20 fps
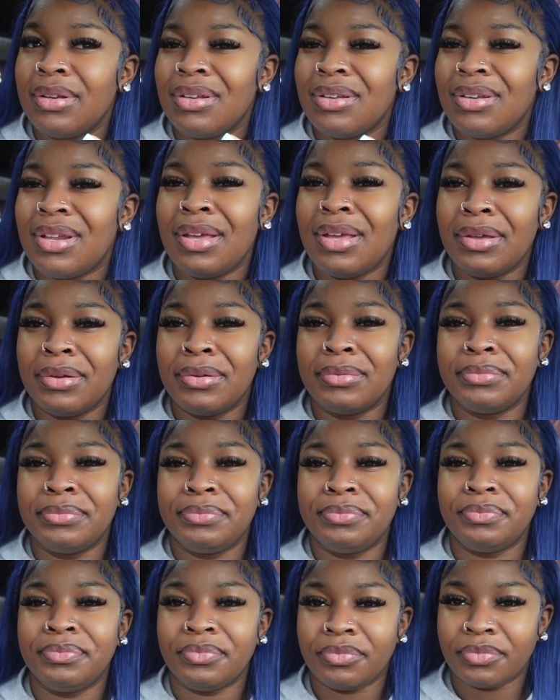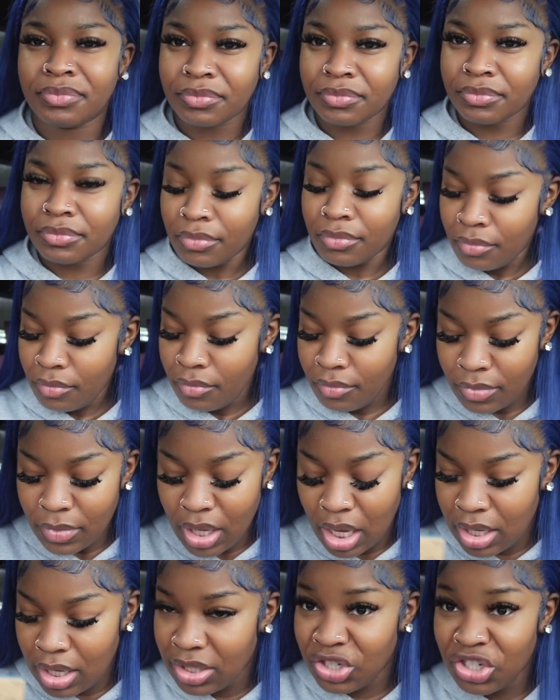Damn.
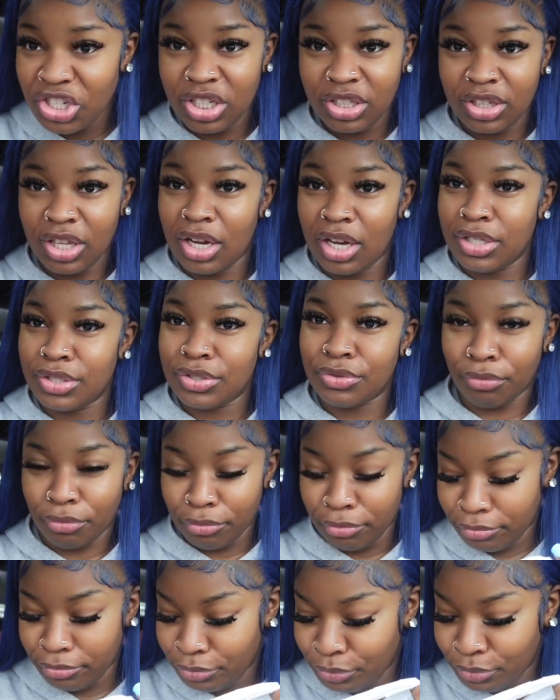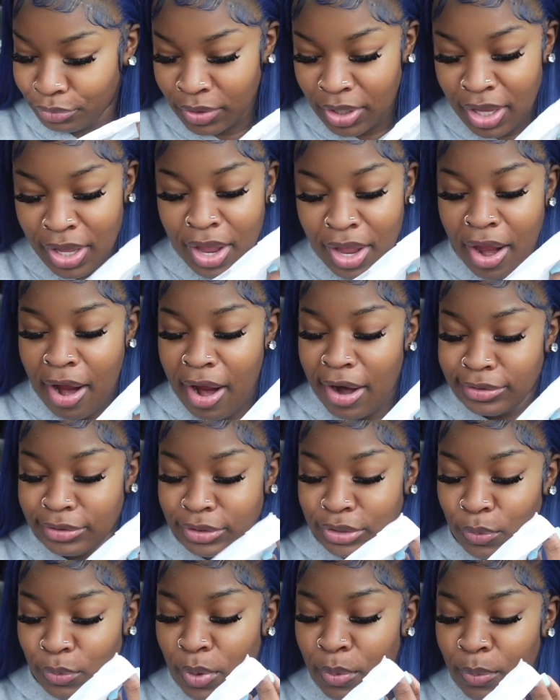Should have thought this through. I don't
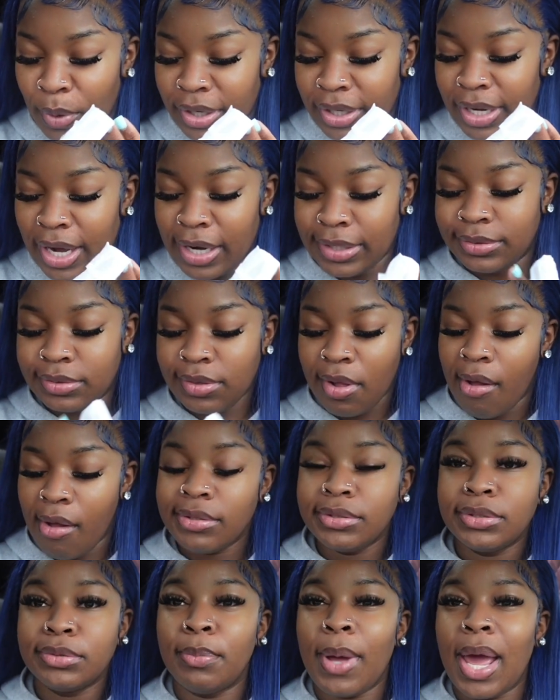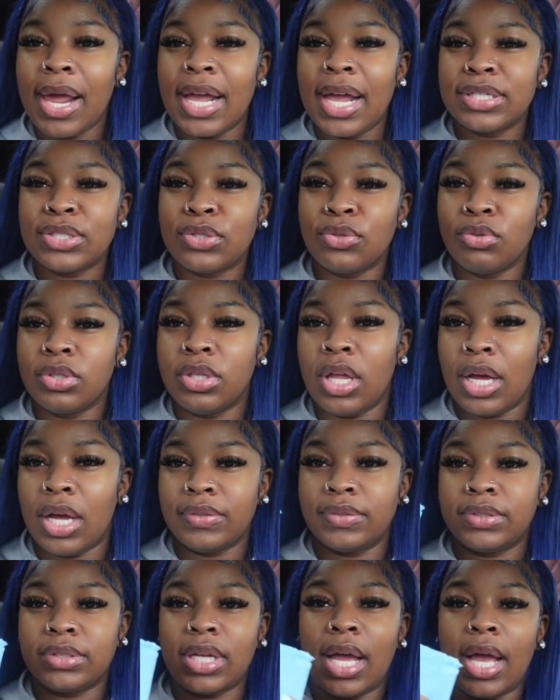know. We'll work it out. But I got two
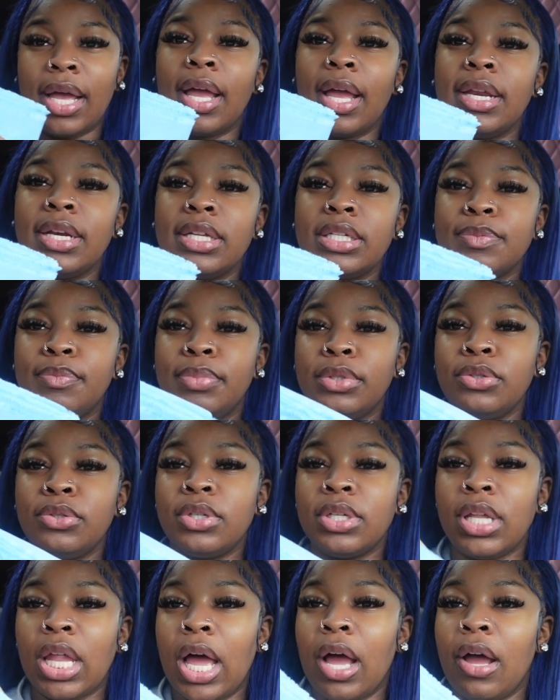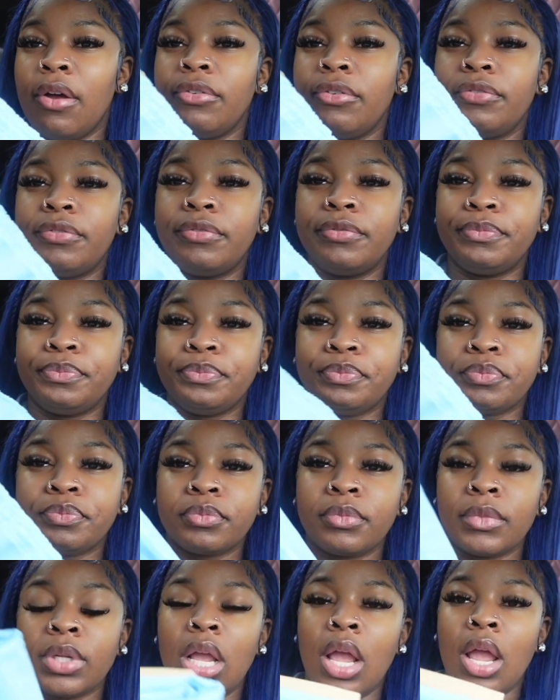cloths. I got this blue cloth
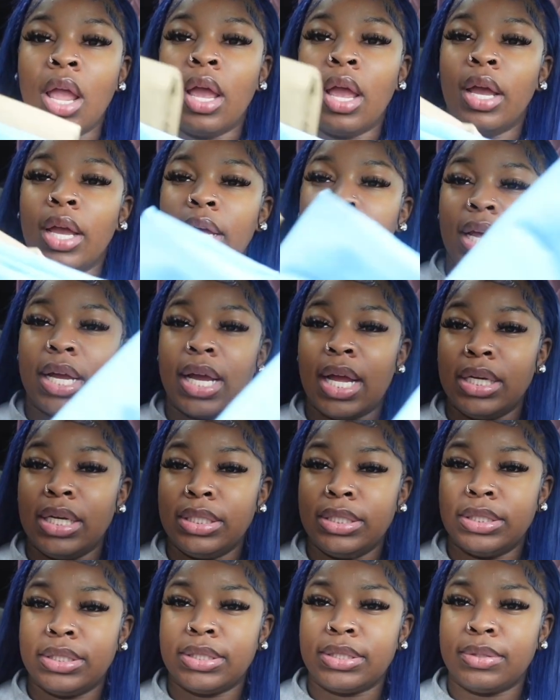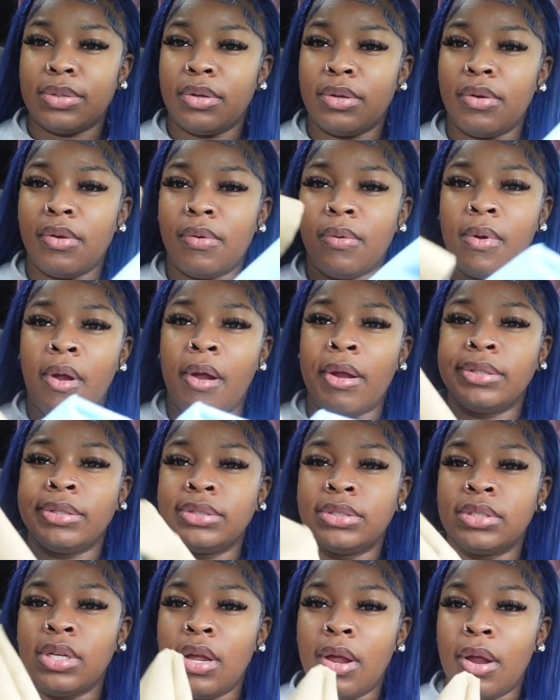and I got this
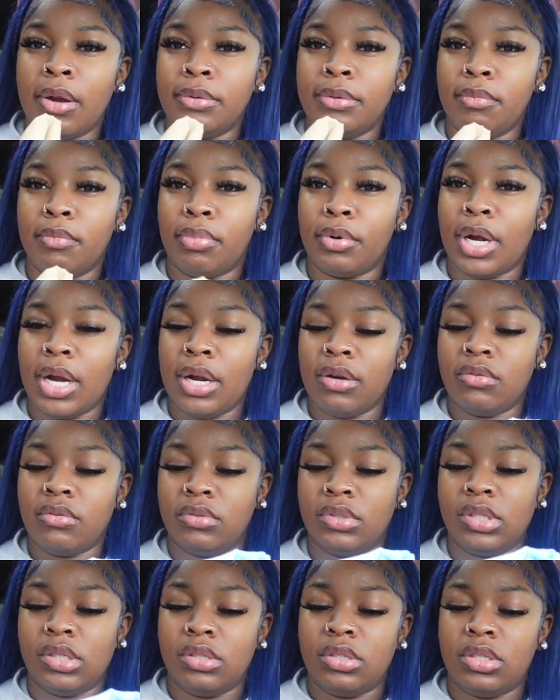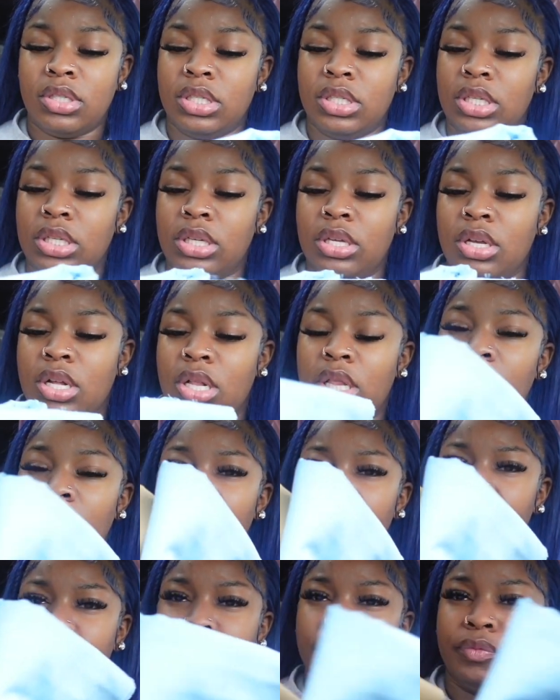brownish looking
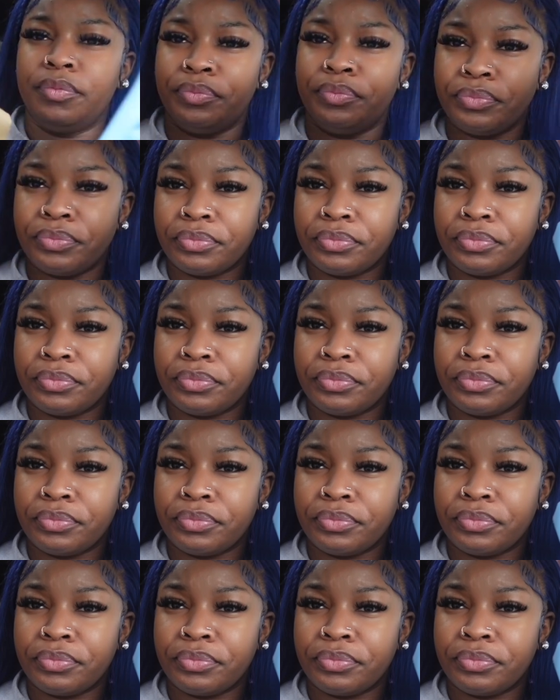cloth.